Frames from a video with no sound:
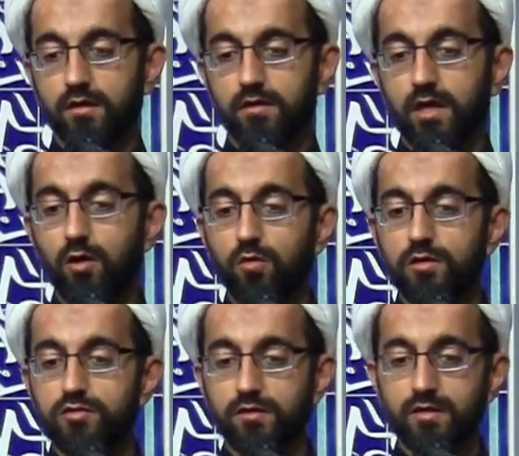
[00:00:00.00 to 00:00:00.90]
Now,
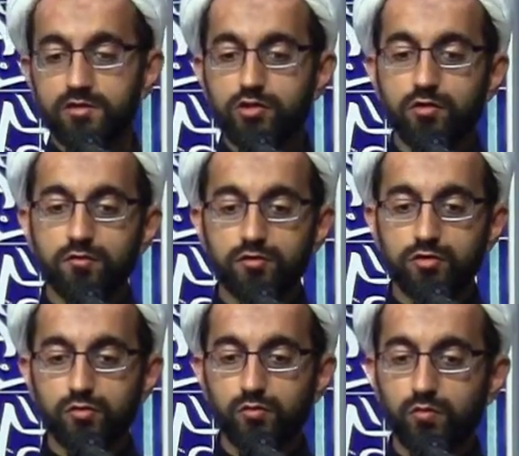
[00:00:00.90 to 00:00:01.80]
inshallah, let's turn
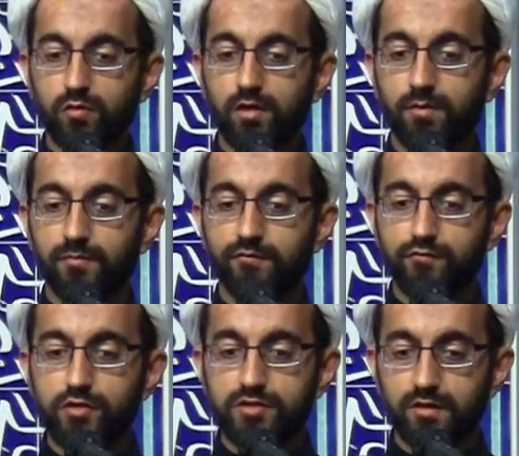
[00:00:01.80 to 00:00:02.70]
to the
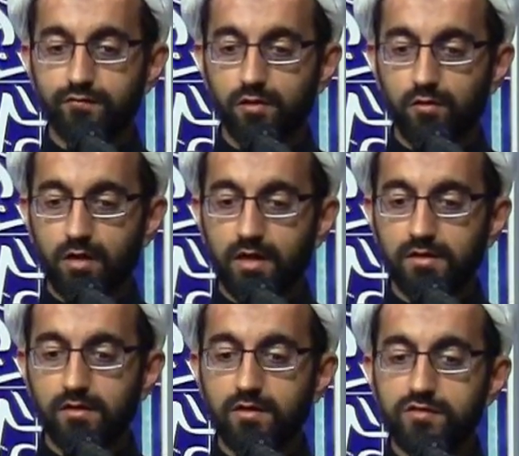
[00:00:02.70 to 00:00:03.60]
verse of the Quran.